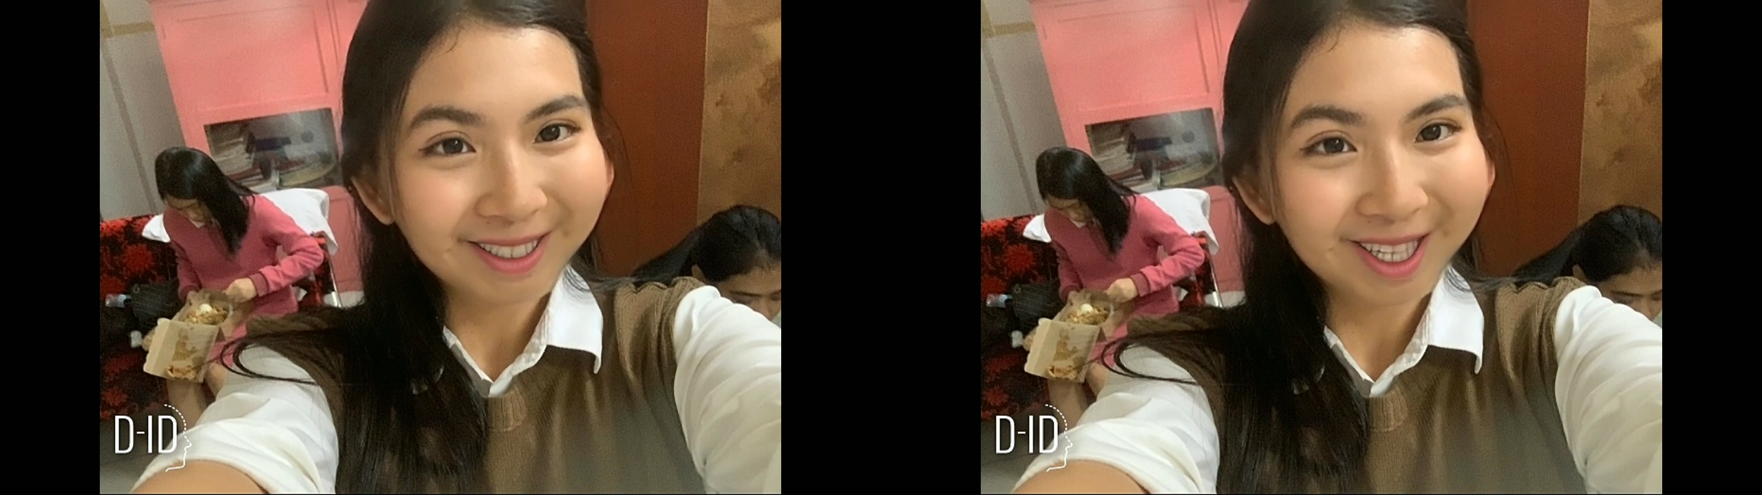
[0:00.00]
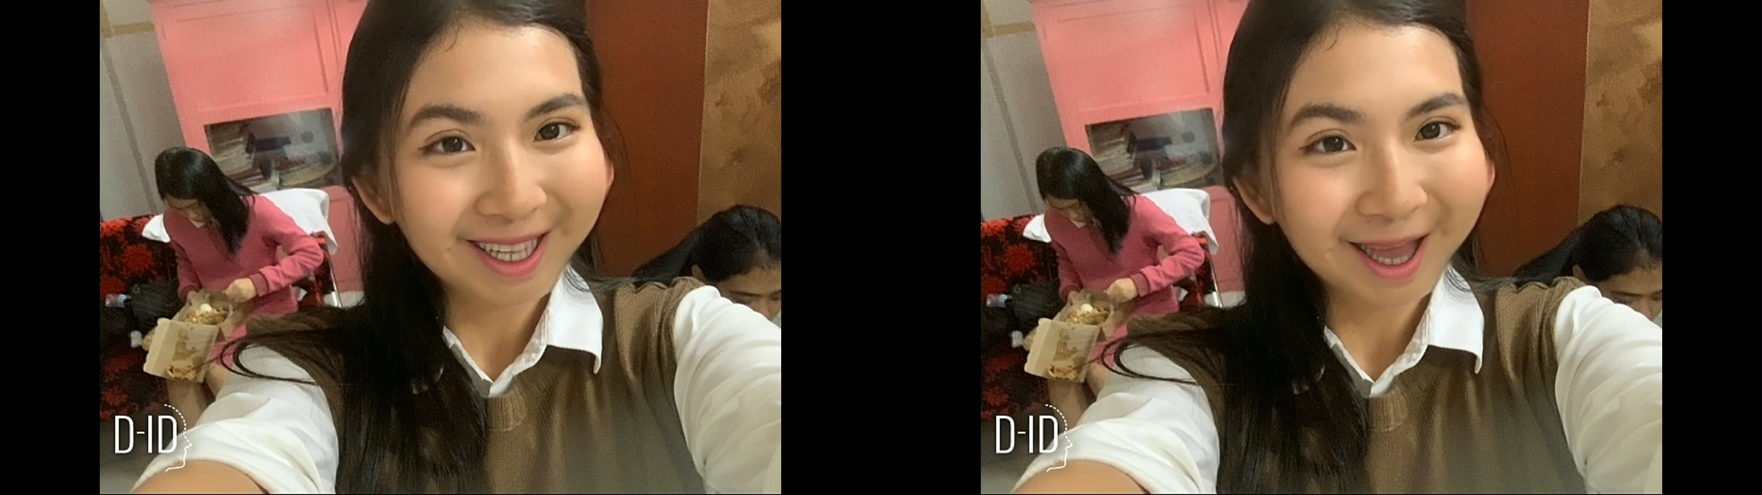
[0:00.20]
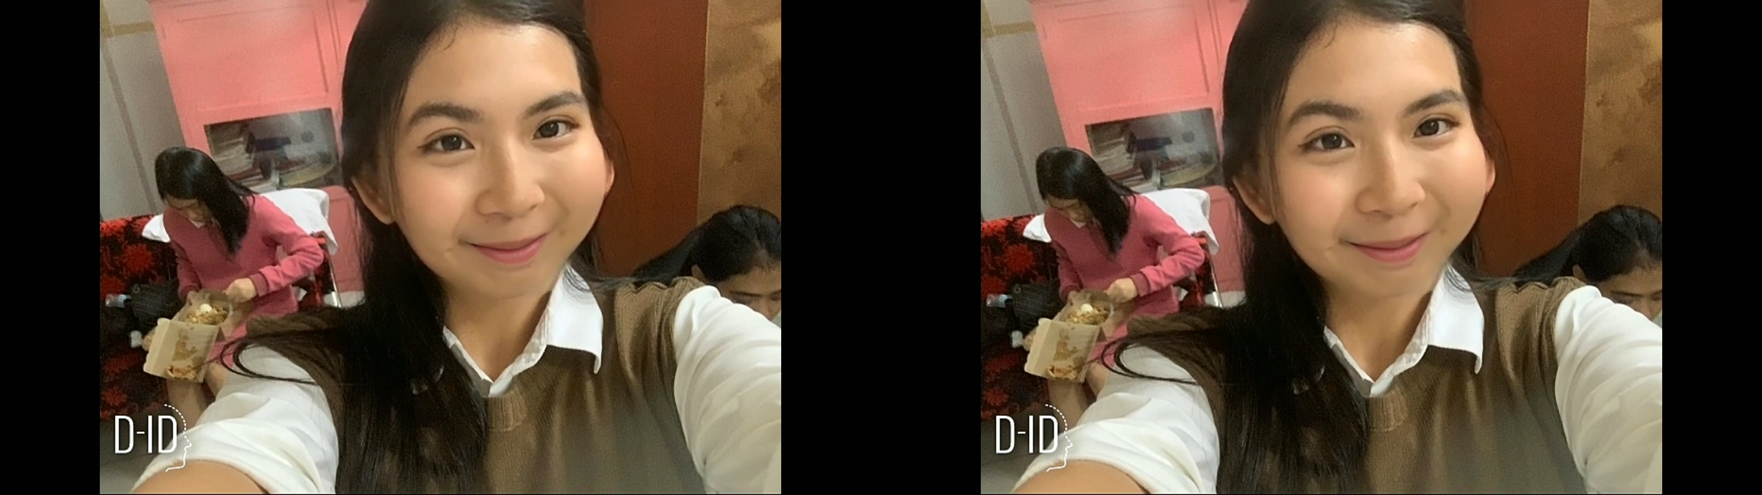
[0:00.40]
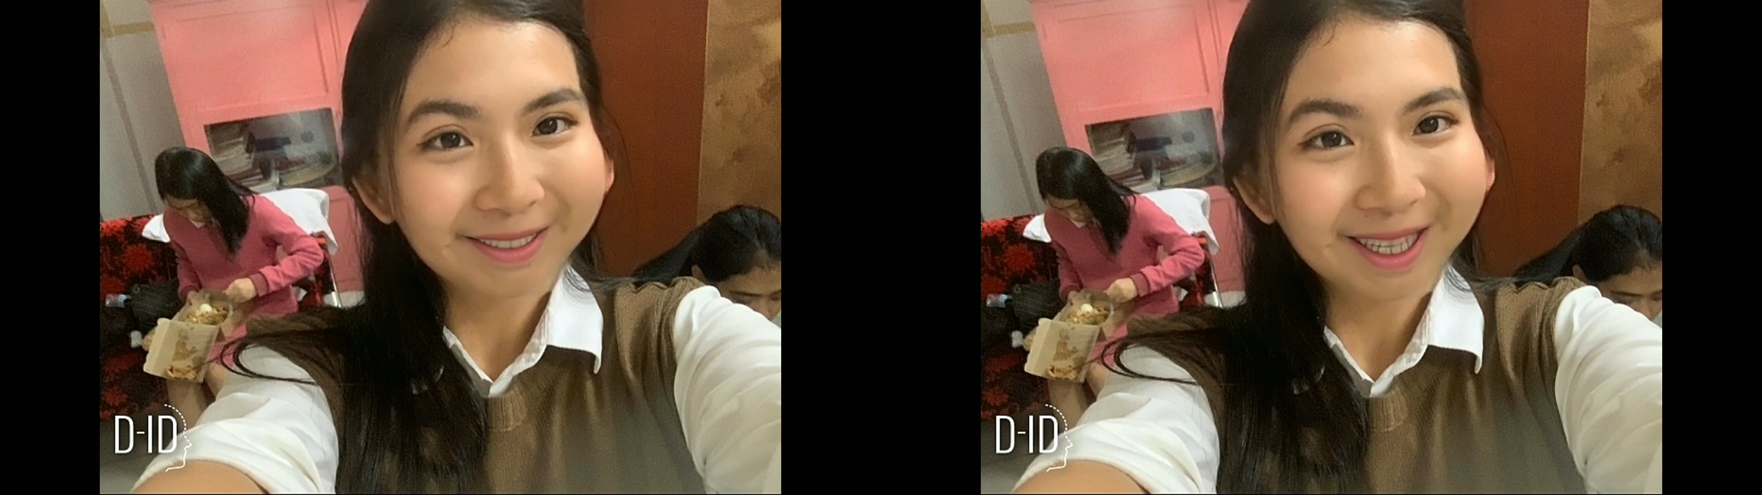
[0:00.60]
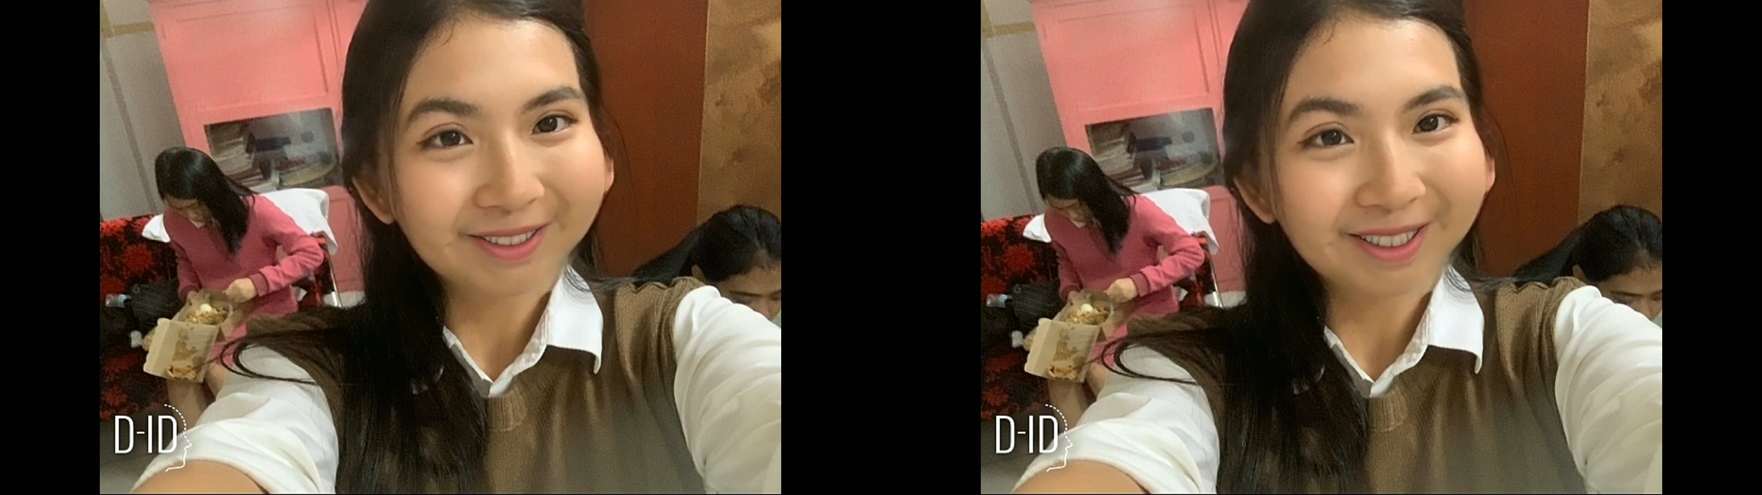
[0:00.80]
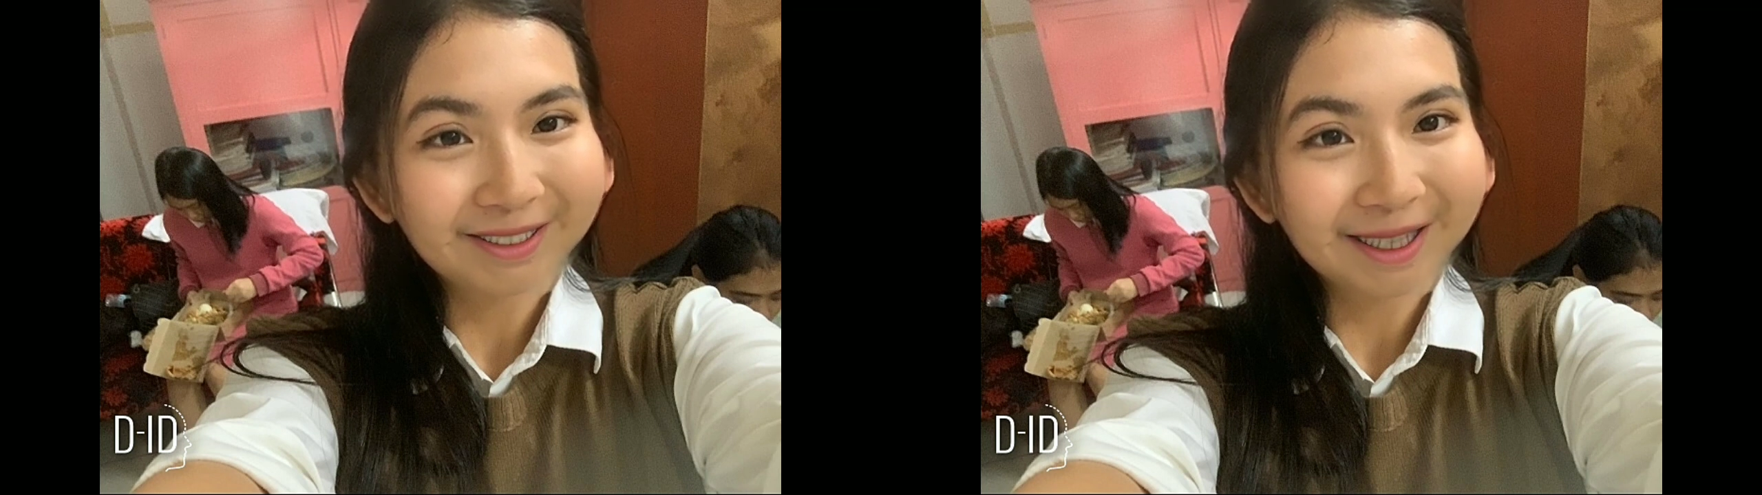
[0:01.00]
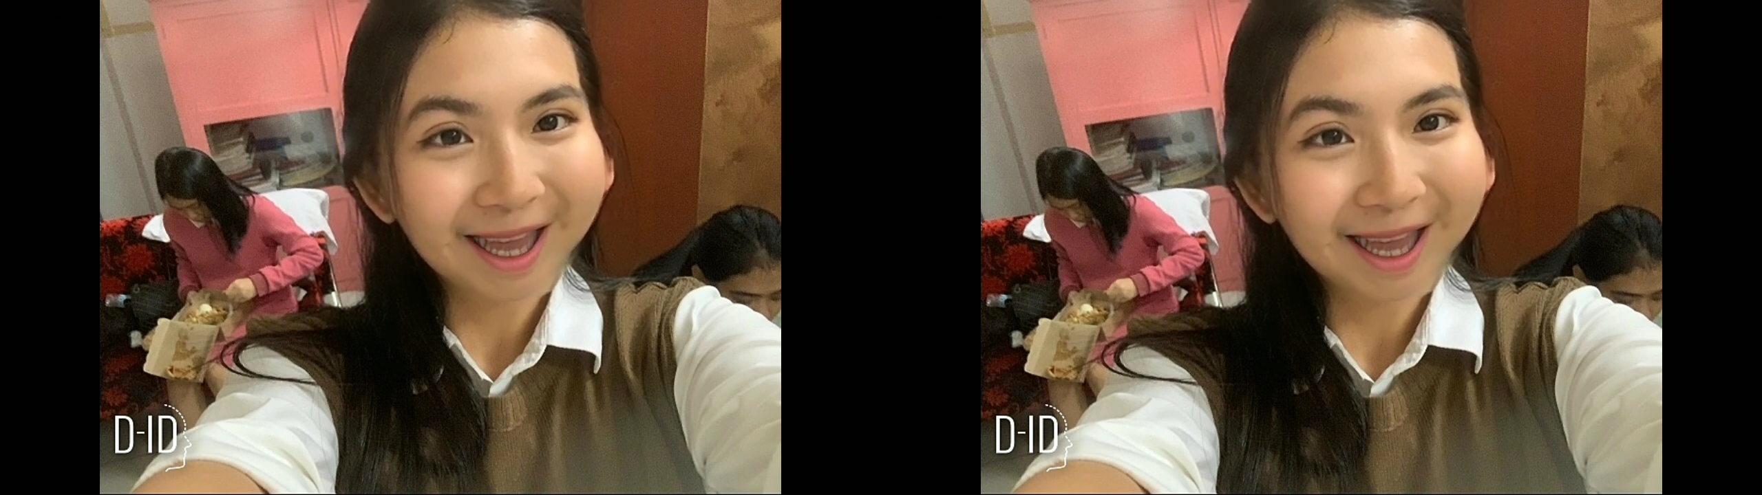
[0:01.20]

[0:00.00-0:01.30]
chain optimization.